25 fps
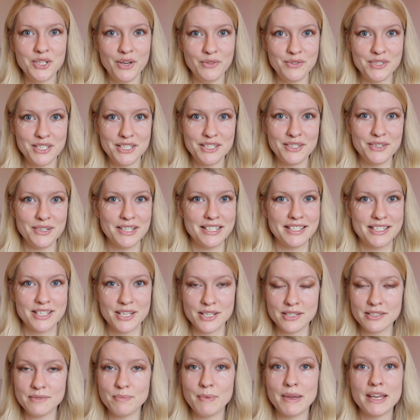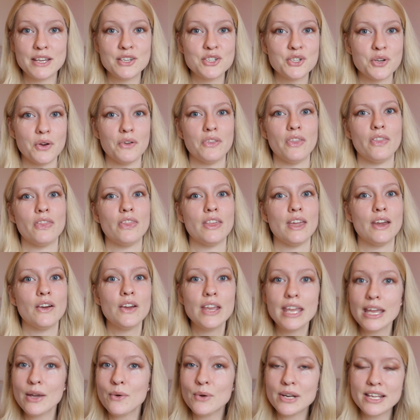you have to do is just make sure that they're
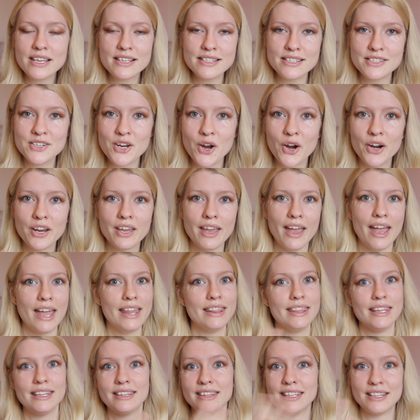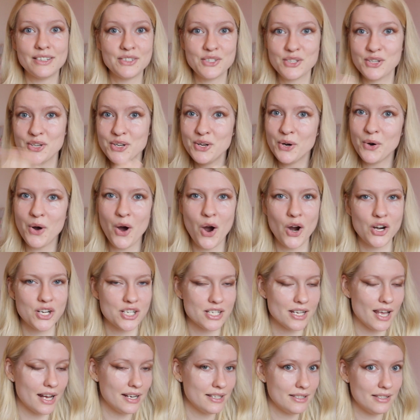equally as dark and that there's no
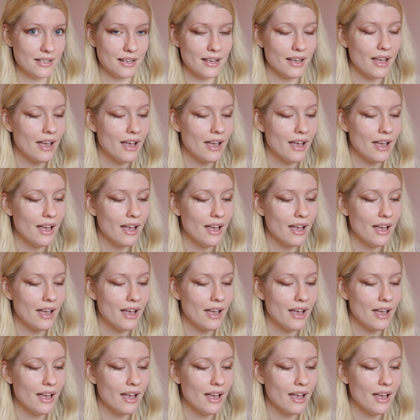harsh lines.